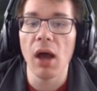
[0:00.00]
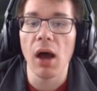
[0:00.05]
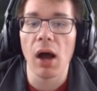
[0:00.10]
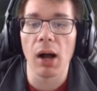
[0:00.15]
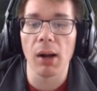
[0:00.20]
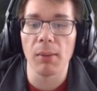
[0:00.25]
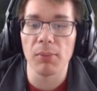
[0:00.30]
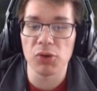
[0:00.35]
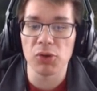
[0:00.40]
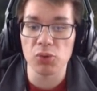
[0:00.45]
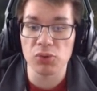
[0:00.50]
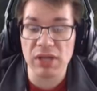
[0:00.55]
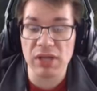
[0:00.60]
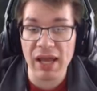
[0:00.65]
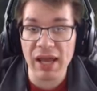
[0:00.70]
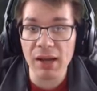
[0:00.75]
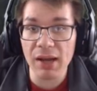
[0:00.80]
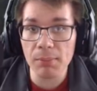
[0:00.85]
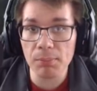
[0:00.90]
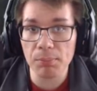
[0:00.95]
You
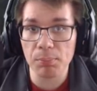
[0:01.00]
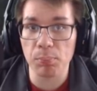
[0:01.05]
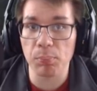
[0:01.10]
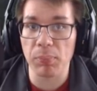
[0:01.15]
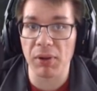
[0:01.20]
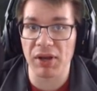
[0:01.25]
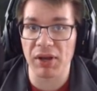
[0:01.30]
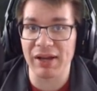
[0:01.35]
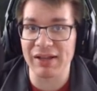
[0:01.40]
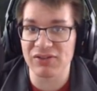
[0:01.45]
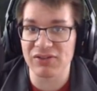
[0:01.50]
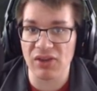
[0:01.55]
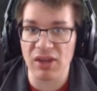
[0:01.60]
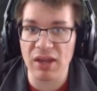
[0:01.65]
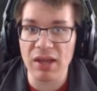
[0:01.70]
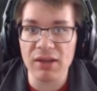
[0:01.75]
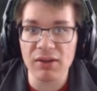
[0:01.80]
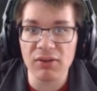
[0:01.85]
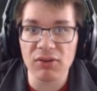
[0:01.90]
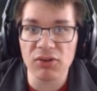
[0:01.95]
can, but it's
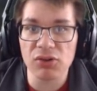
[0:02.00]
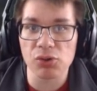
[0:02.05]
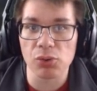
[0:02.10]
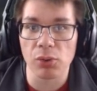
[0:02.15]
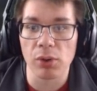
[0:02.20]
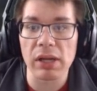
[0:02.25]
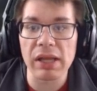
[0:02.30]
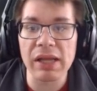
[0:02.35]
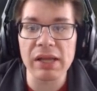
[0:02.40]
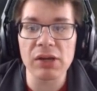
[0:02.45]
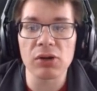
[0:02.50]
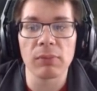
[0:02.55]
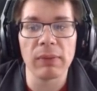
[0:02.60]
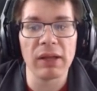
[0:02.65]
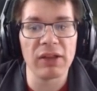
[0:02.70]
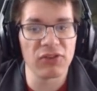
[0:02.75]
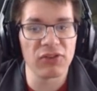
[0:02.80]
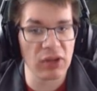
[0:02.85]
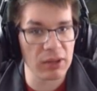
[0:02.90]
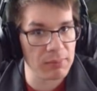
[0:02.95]
in short
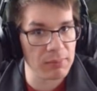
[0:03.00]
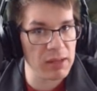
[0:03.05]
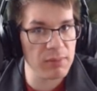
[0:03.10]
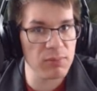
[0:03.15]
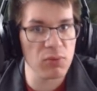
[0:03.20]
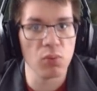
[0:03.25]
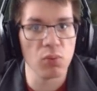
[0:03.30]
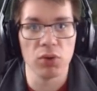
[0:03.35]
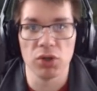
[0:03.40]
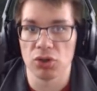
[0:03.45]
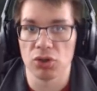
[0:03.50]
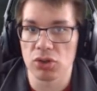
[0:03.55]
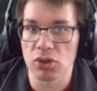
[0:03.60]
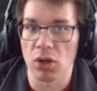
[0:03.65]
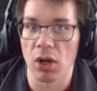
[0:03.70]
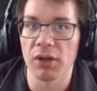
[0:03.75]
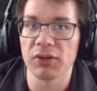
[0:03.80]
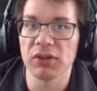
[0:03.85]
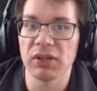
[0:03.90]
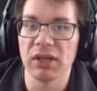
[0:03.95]
increments, like maybe when you're
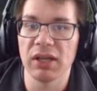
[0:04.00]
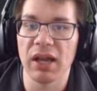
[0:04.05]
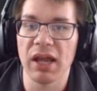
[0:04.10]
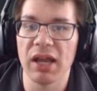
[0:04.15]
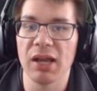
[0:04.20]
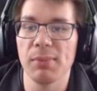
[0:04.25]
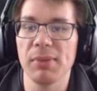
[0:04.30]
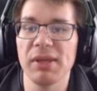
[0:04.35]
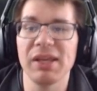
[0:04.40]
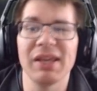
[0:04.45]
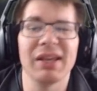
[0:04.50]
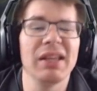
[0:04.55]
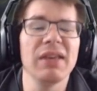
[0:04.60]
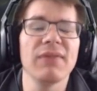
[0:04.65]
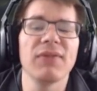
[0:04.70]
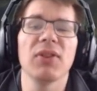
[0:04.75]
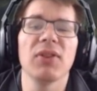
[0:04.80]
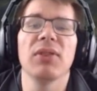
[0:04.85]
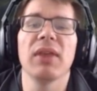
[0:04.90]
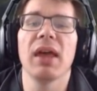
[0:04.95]
taunting an enemy, and
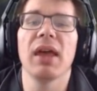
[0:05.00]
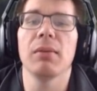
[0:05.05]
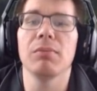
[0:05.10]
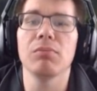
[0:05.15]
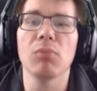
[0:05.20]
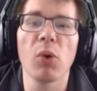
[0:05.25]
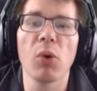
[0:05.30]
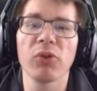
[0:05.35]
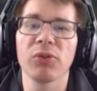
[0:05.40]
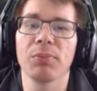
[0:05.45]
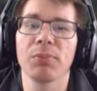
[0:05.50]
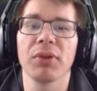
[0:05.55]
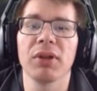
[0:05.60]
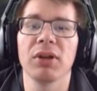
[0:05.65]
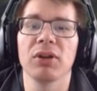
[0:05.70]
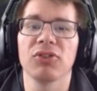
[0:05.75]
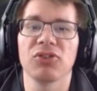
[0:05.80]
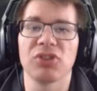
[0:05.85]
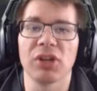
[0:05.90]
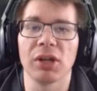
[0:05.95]
even then, most
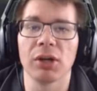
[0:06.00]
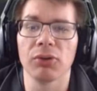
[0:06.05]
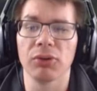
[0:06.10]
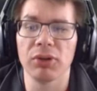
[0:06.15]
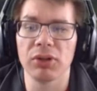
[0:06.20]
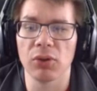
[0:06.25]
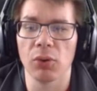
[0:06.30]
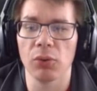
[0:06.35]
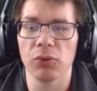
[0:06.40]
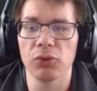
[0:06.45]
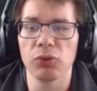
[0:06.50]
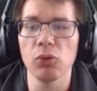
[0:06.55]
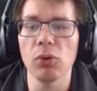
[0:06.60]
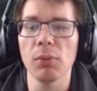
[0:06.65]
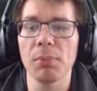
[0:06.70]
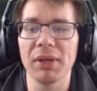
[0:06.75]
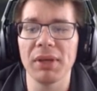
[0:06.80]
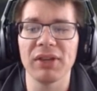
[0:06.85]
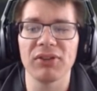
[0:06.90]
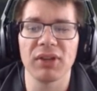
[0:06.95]
players generally don't do
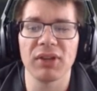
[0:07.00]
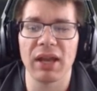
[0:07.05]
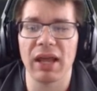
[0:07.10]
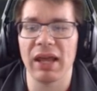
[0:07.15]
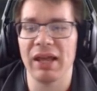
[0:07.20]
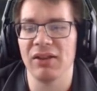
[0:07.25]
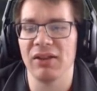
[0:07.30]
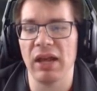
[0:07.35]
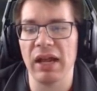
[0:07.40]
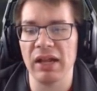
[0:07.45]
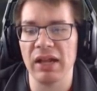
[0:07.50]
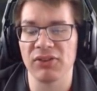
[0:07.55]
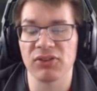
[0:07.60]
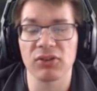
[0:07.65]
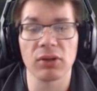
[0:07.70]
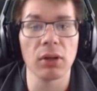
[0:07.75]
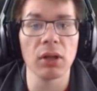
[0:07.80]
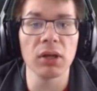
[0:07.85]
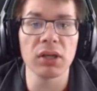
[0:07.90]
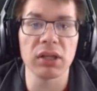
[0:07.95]
it because it's
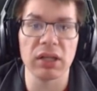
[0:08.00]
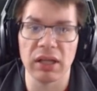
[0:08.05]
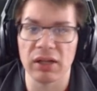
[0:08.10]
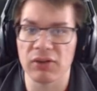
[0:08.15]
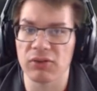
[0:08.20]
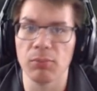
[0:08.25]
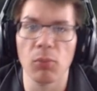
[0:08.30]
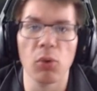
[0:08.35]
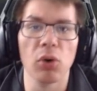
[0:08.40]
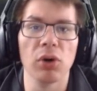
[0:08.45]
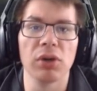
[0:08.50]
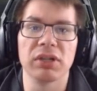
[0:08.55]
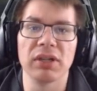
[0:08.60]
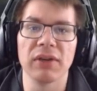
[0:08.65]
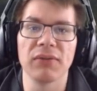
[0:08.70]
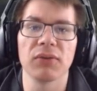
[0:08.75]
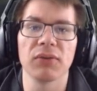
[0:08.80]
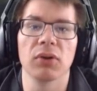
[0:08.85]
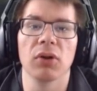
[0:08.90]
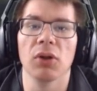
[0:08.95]
clunky. It's more
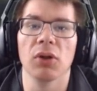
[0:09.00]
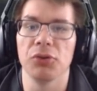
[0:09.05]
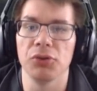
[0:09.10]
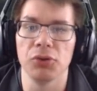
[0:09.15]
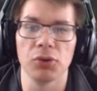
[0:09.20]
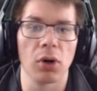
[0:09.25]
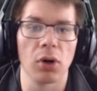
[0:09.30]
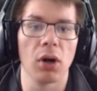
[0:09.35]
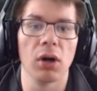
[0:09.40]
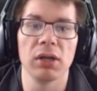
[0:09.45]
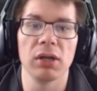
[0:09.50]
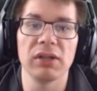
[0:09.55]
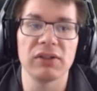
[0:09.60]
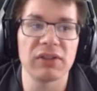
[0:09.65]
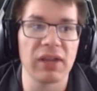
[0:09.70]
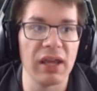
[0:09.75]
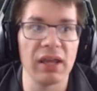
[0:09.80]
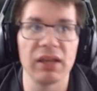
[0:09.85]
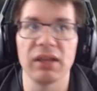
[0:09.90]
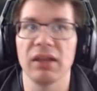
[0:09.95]
difficult. You're already
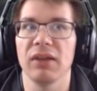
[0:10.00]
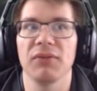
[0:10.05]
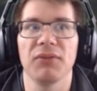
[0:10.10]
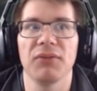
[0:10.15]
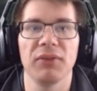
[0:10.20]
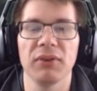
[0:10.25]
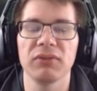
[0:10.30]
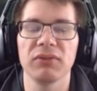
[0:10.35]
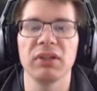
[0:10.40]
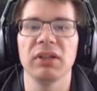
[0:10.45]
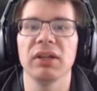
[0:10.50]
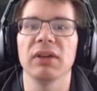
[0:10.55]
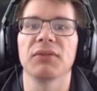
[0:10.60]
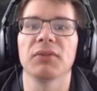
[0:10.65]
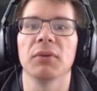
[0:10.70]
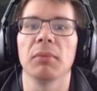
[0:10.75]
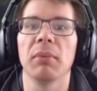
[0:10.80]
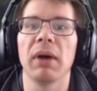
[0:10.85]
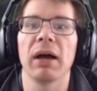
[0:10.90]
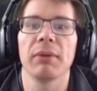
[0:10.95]
tanking 50
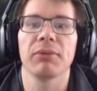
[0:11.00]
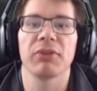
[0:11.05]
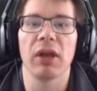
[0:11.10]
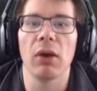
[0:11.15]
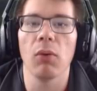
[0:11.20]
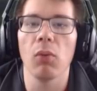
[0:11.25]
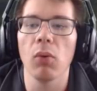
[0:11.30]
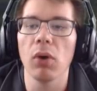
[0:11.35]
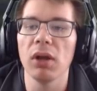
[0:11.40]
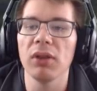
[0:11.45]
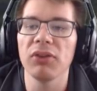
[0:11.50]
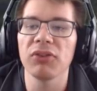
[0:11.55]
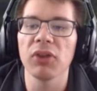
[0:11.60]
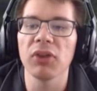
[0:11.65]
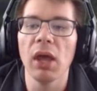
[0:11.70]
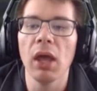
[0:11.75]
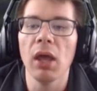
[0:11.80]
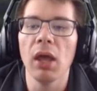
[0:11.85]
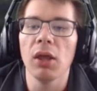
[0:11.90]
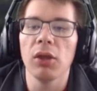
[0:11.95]
different mobs at once.
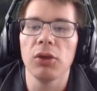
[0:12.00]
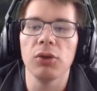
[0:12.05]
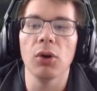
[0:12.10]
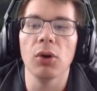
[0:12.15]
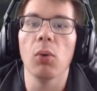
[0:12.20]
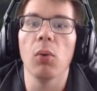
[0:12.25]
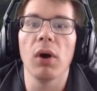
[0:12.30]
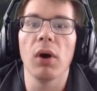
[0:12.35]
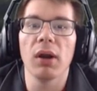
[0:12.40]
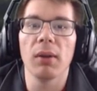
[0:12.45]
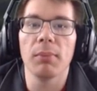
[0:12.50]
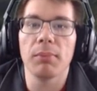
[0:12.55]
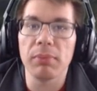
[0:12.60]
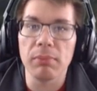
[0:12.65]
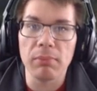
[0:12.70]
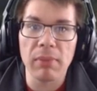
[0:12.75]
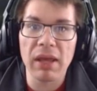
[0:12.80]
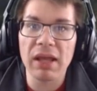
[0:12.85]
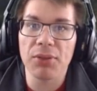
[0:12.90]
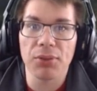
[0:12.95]
You don't want to
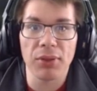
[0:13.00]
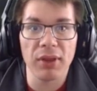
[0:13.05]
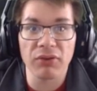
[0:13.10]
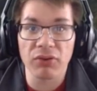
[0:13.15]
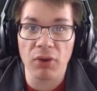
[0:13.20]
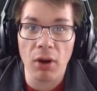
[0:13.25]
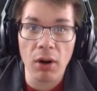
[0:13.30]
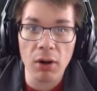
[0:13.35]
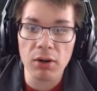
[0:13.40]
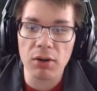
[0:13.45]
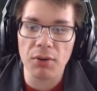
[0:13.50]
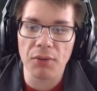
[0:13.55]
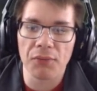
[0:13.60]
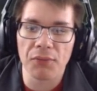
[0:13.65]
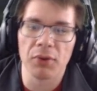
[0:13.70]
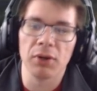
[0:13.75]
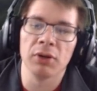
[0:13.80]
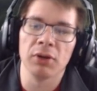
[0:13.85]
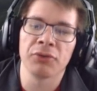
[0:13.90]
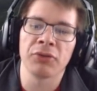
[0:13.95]
make things harder
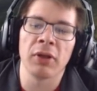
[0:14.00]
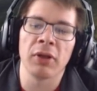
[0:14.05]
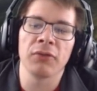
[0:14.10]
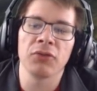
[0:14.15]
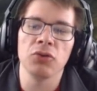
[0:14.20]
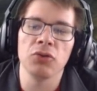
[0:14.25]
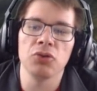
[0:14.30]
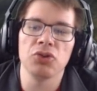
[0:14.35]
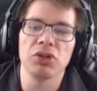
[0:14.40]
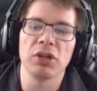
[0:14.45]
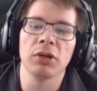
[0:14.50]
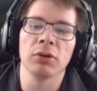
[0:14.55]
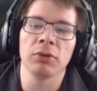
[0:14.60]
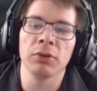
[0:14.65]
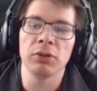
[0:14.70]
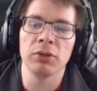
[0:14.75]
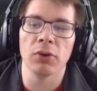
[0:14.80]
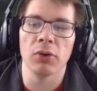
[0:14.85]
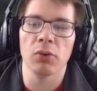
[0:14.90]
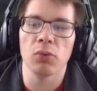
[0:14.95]
for yourself, so you
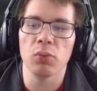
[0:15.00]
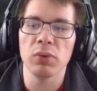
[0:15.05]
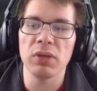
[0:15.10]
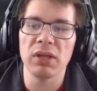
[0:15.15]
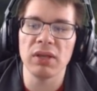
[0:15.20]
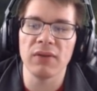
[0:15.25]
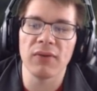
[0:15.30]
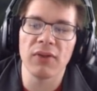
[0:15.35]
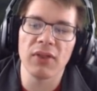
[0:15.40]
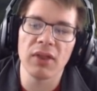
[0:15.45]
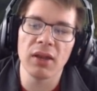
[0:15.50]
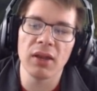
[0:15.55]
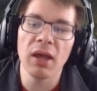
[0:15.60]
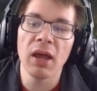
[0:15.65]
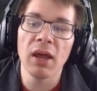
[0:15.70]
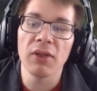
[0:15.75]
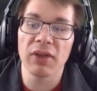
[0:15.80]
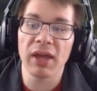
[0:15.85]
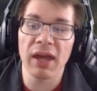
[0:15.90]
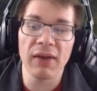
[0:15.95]
generally don't weave. And then
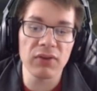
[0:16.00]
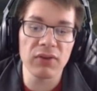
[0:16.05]
the heavy